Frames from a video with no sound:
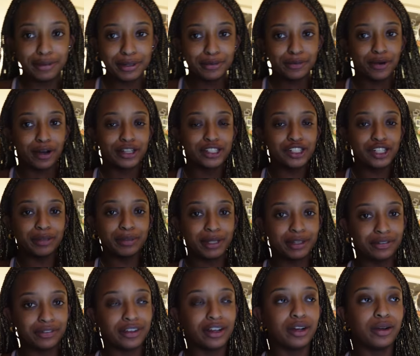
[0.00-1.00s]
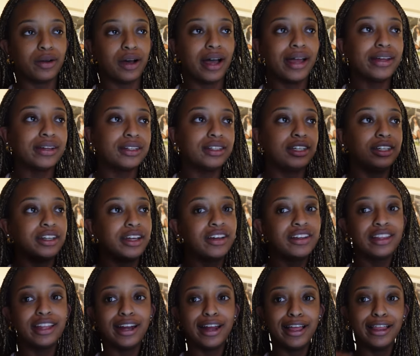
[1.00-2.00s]
been watching me for a while, you know
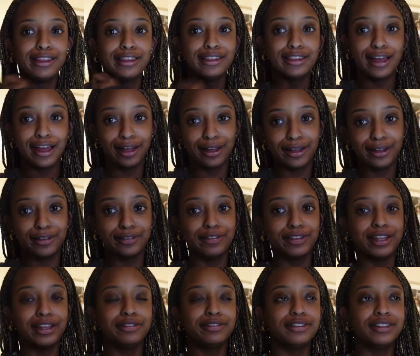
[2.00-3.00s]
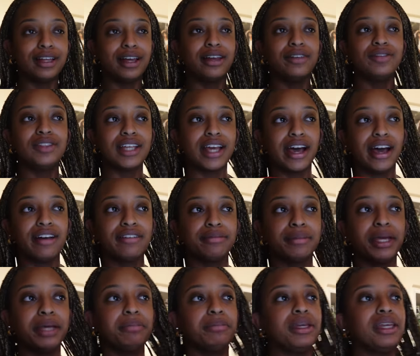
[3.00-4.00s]
that I love, love, love to have
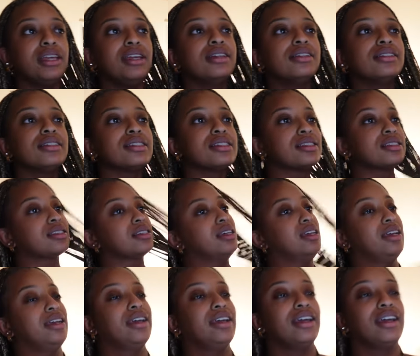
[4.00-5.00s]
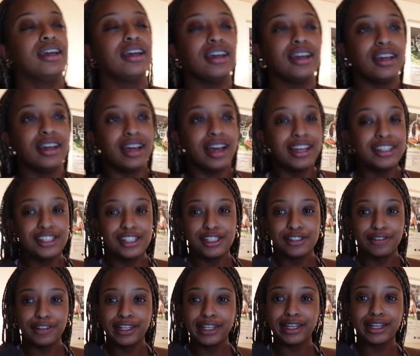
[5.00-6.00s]
my beats. I just
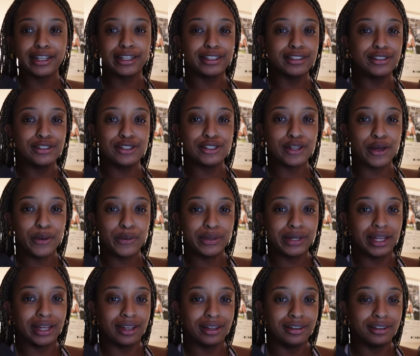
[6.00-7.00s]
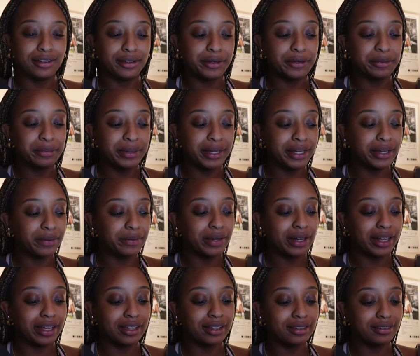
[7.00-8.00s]
feel like I can zone in a little bit when
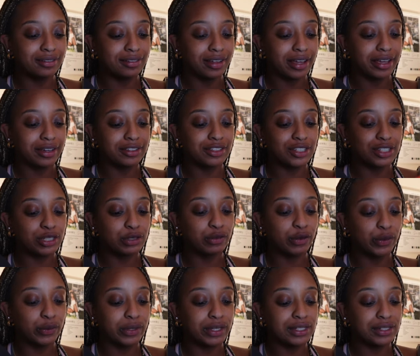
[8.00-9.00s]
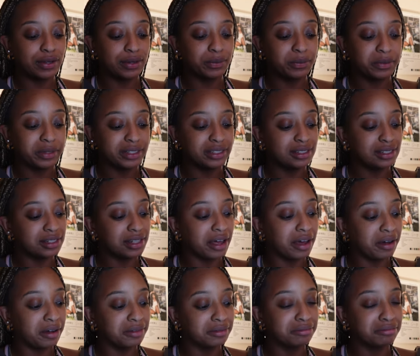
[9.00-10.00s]
I can like just focus on one
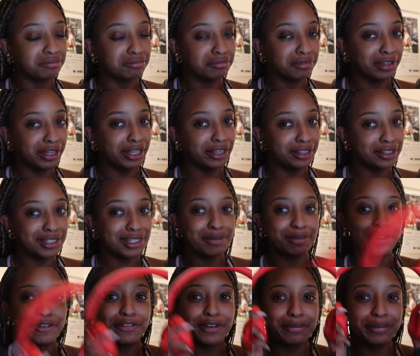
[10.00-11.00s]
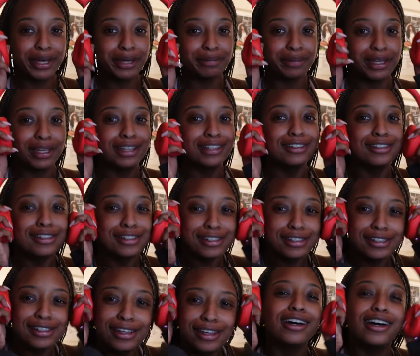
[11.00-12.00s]
sound like that's coming from my
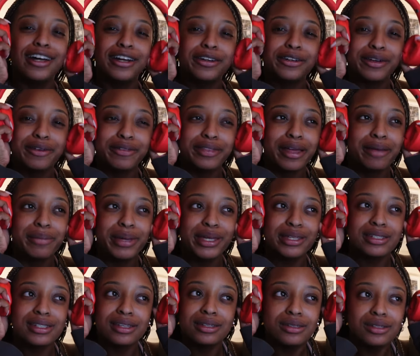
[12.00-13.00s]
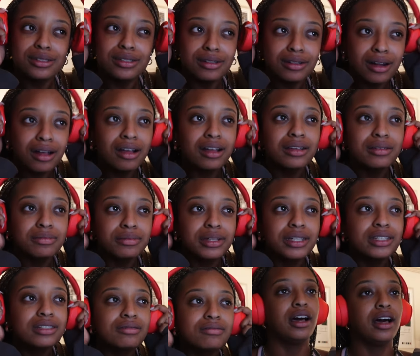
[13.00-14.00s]
beats. I don't know if that makes sense or not, but